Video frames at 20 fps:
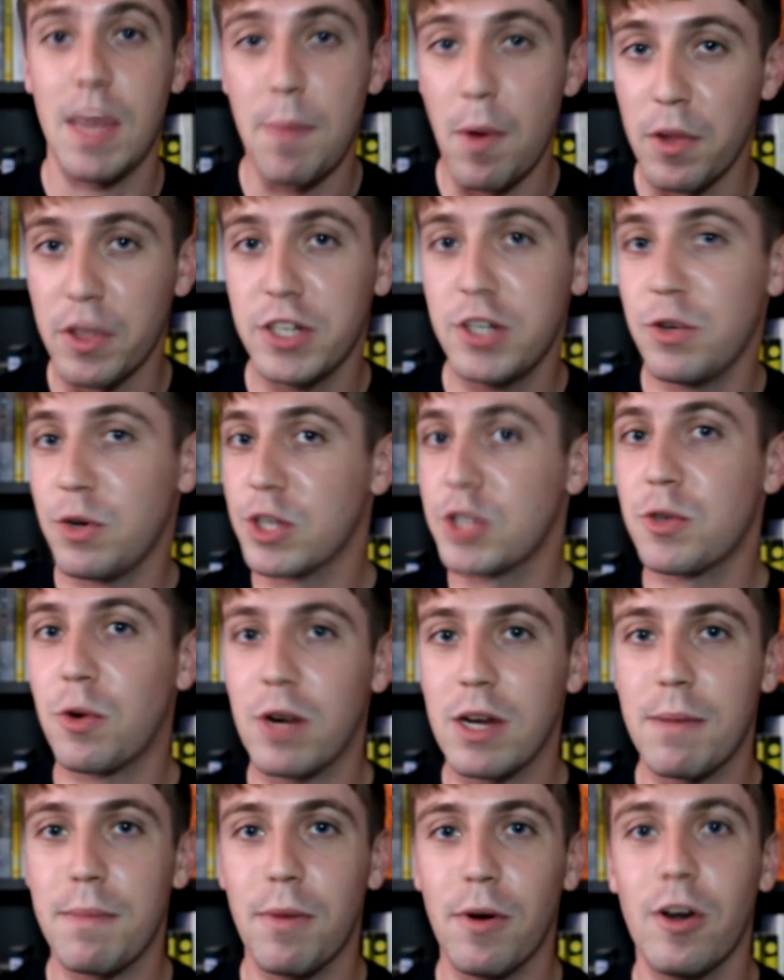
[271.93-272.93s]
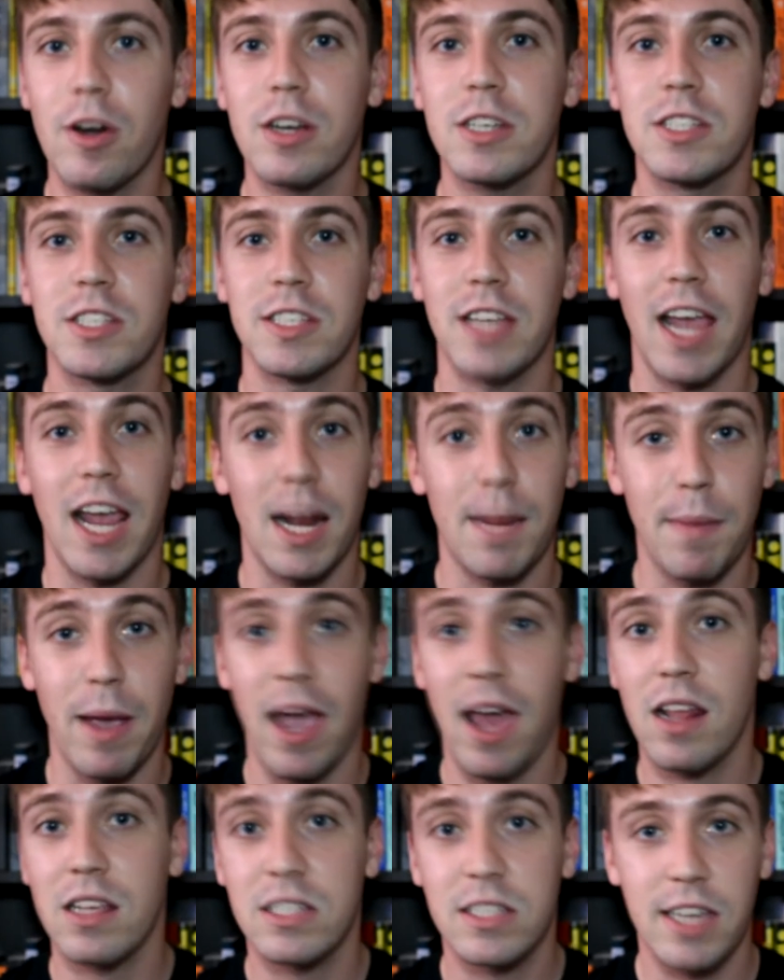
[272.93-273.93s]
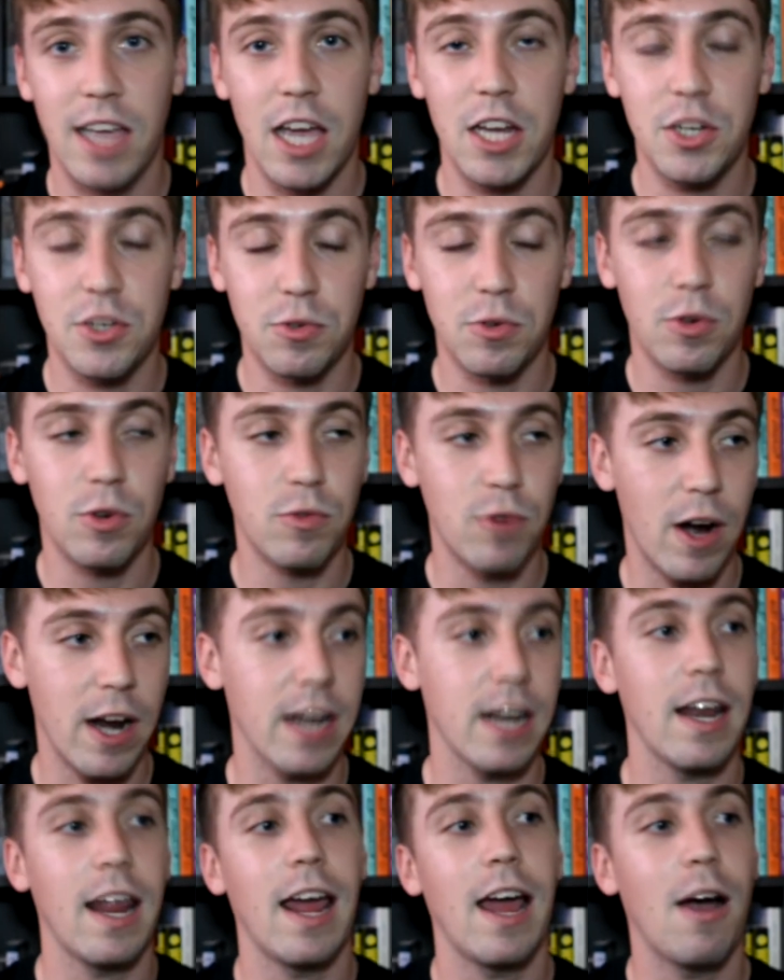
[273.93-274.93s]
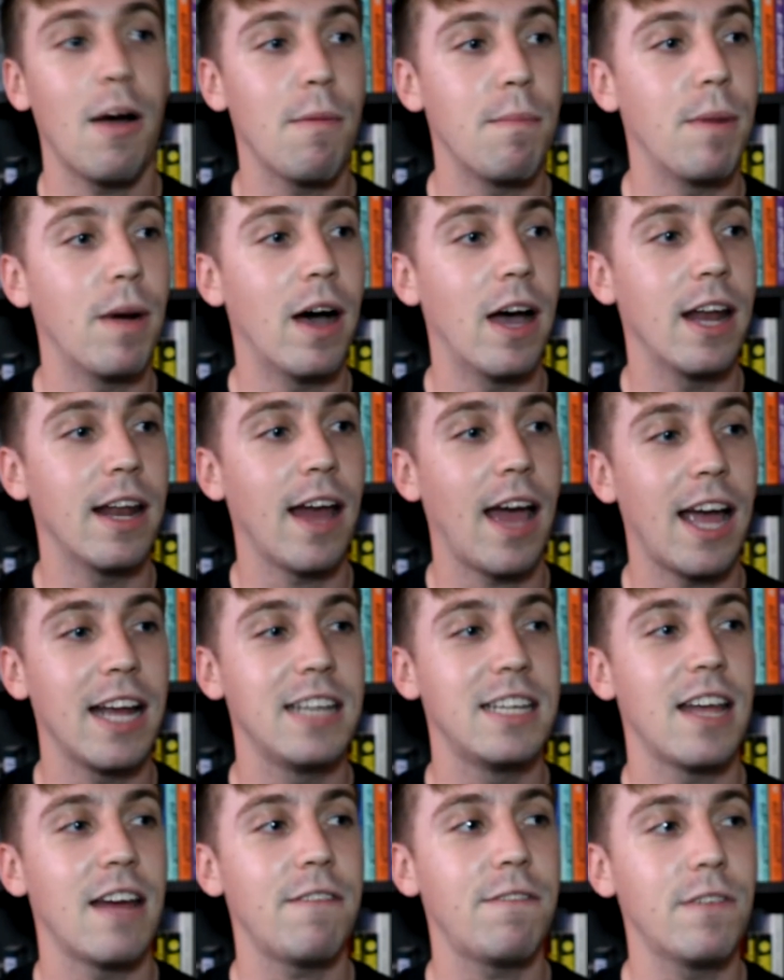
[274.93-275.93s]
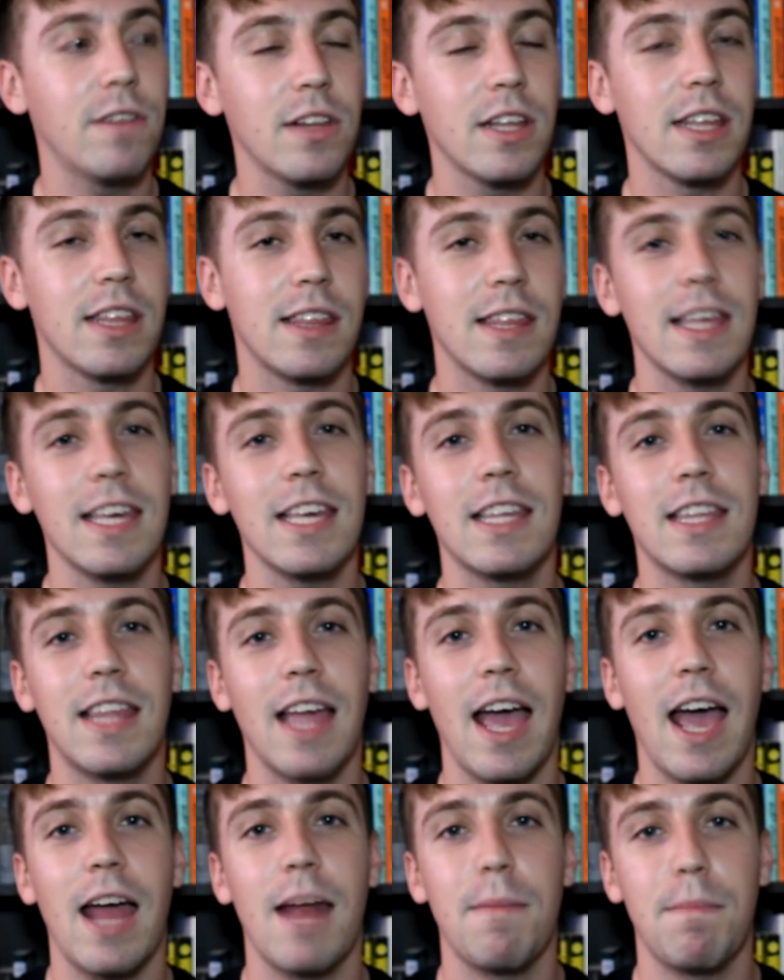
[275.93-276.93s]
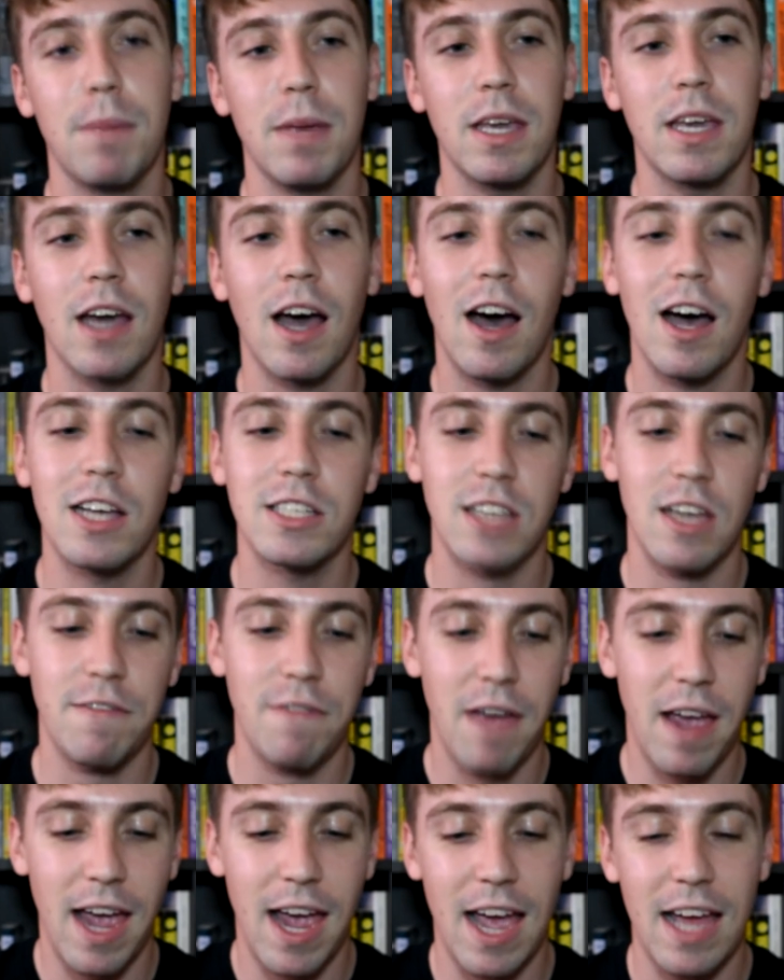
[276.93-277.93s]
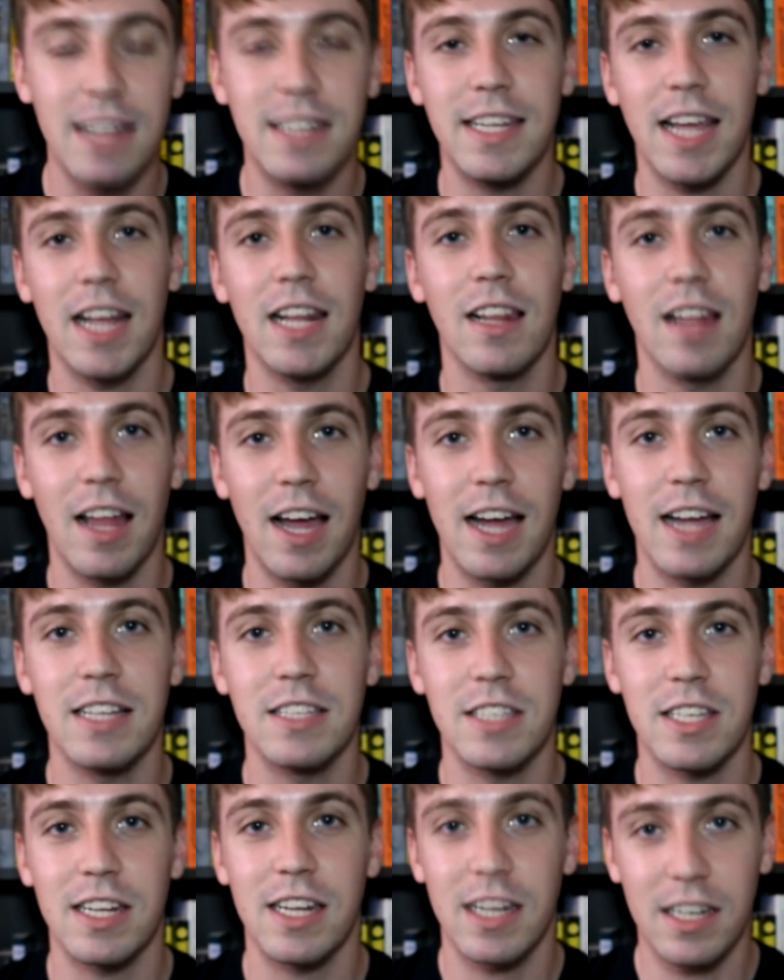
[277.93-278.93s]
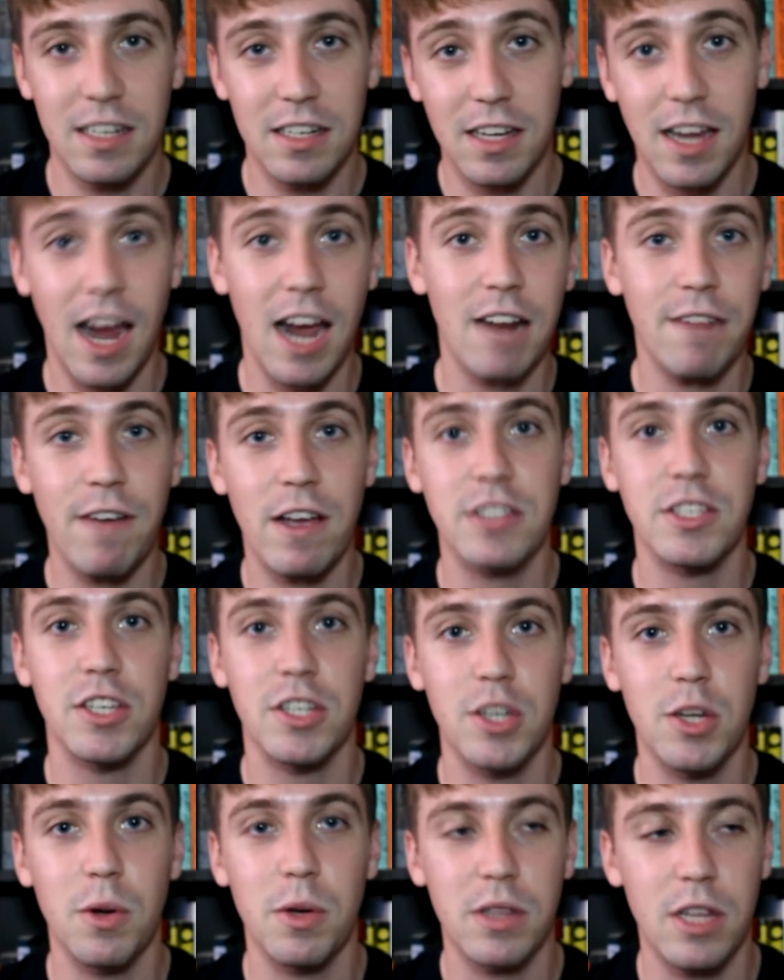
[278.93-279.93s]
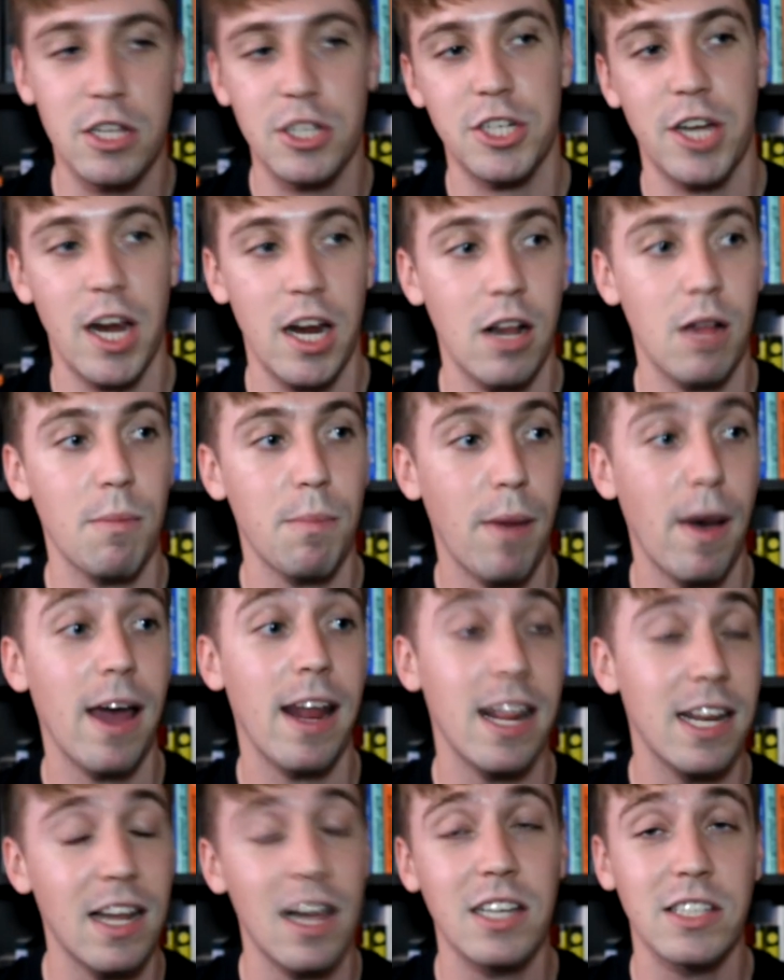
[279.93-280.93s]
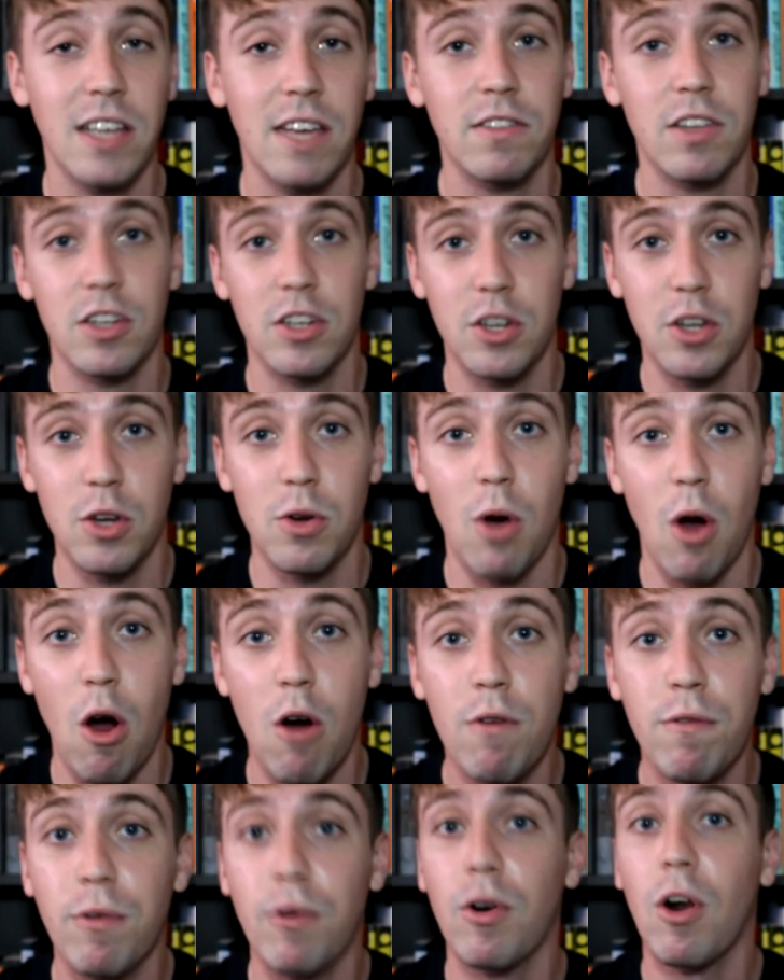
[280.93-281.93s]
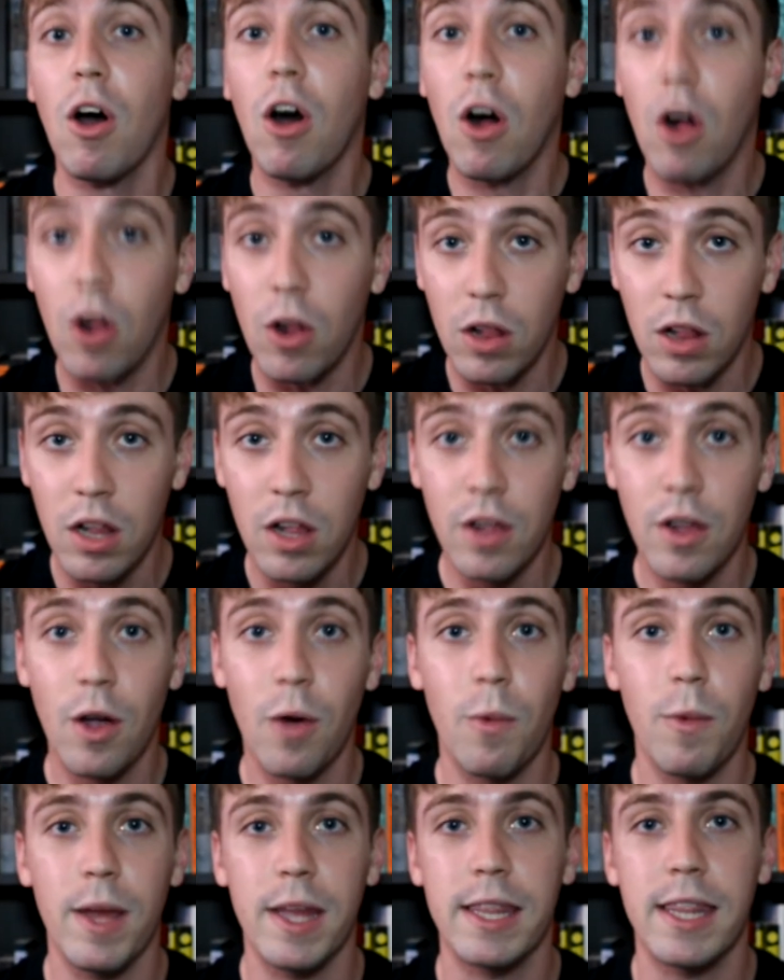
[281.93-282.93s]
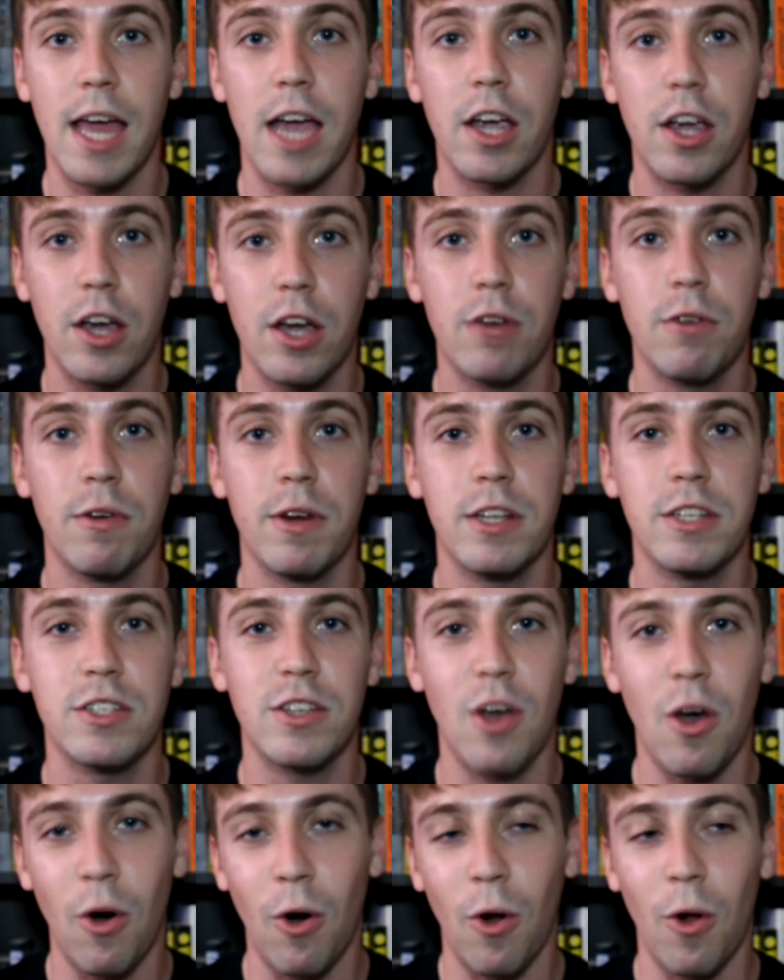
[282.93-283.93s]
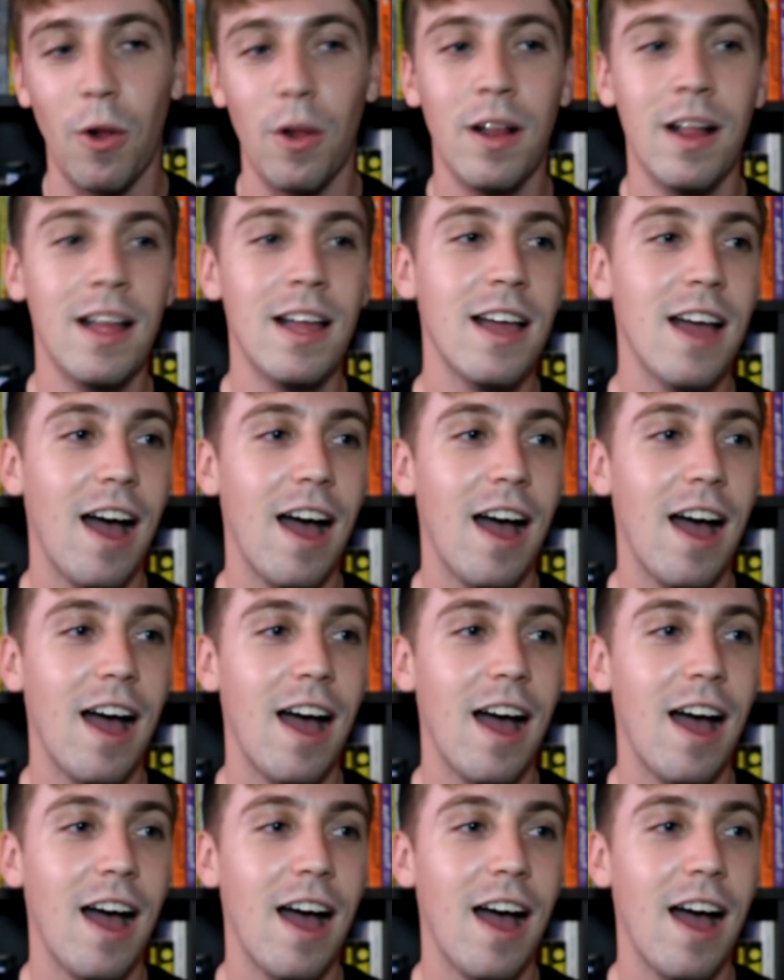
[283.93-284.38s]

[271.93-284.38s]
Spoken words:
I'm only doing 20 books and I'm ahead of schedule right now, but I definitely think that because I've had deadlines, and it kind of has to do with the channel, but it does have to do overall with that Goodreads goal.